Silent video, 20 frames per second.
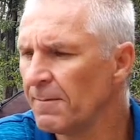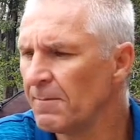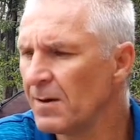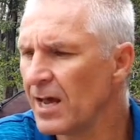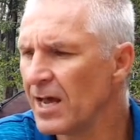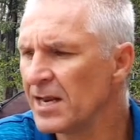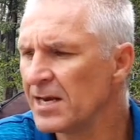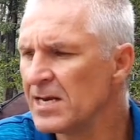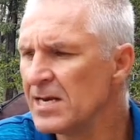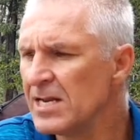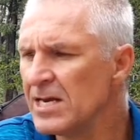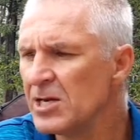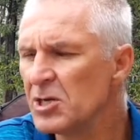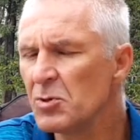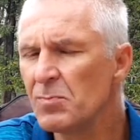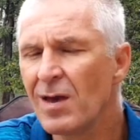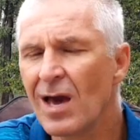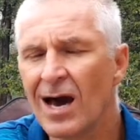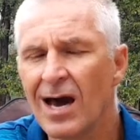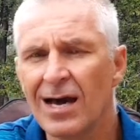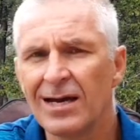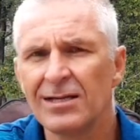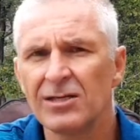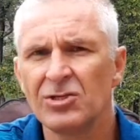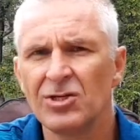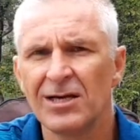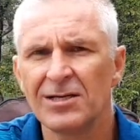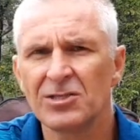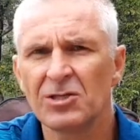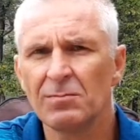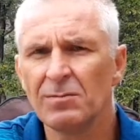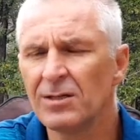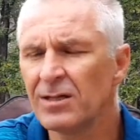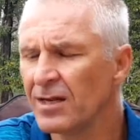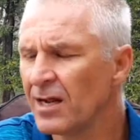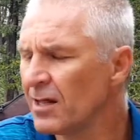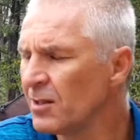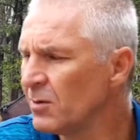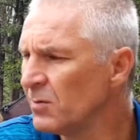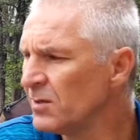It needed to be height adjustable. In
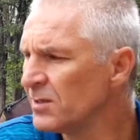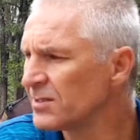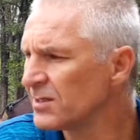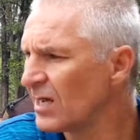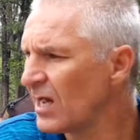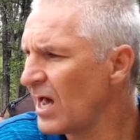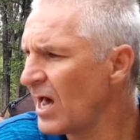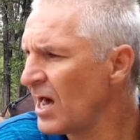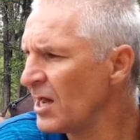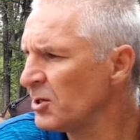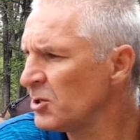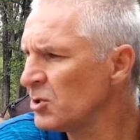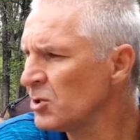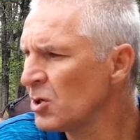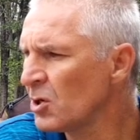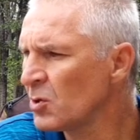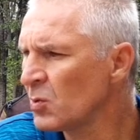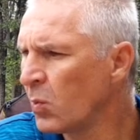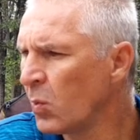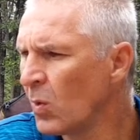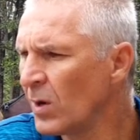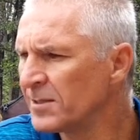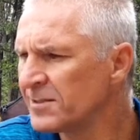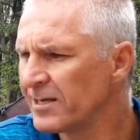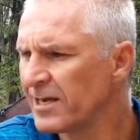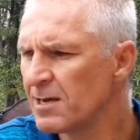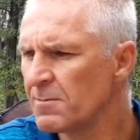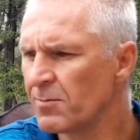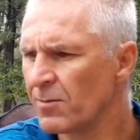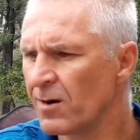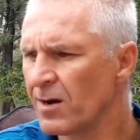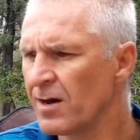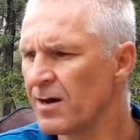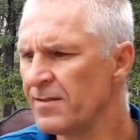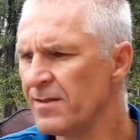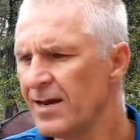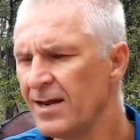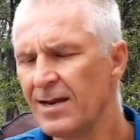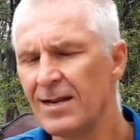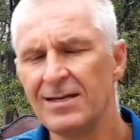other words, I do not want a braai
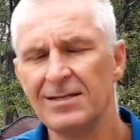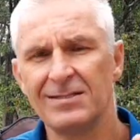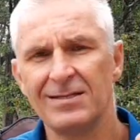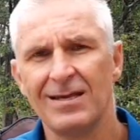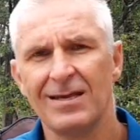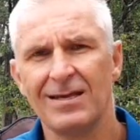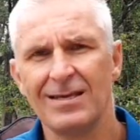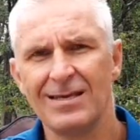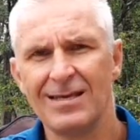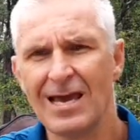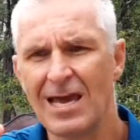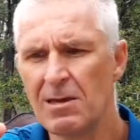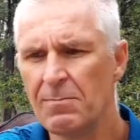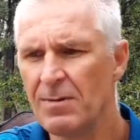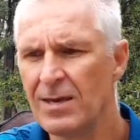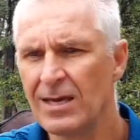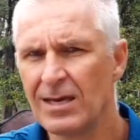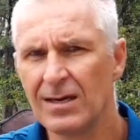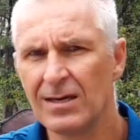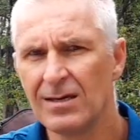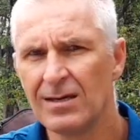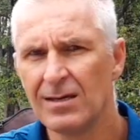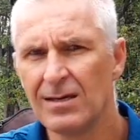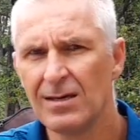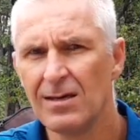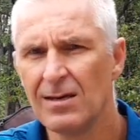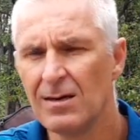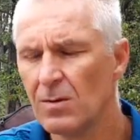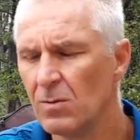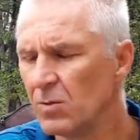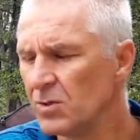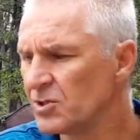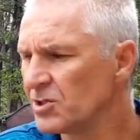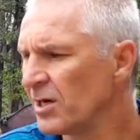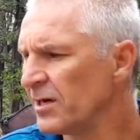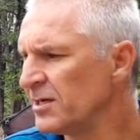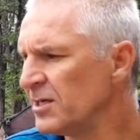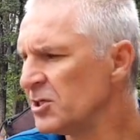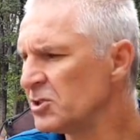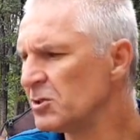that is yay big, which
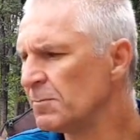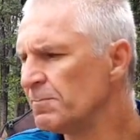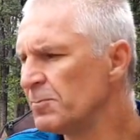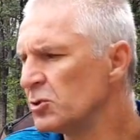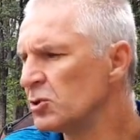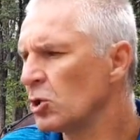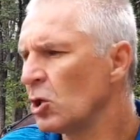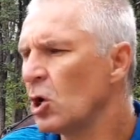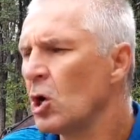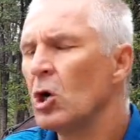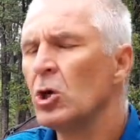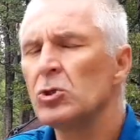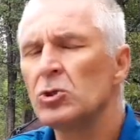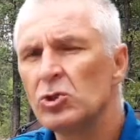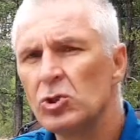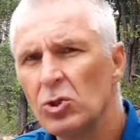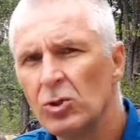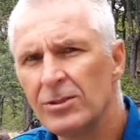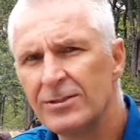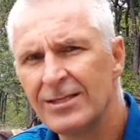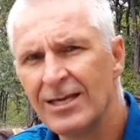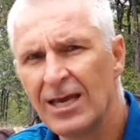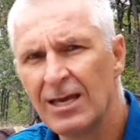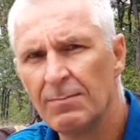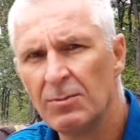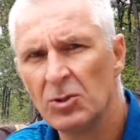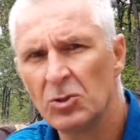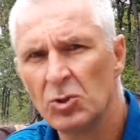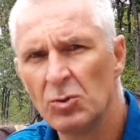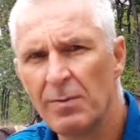I need to put onto a table to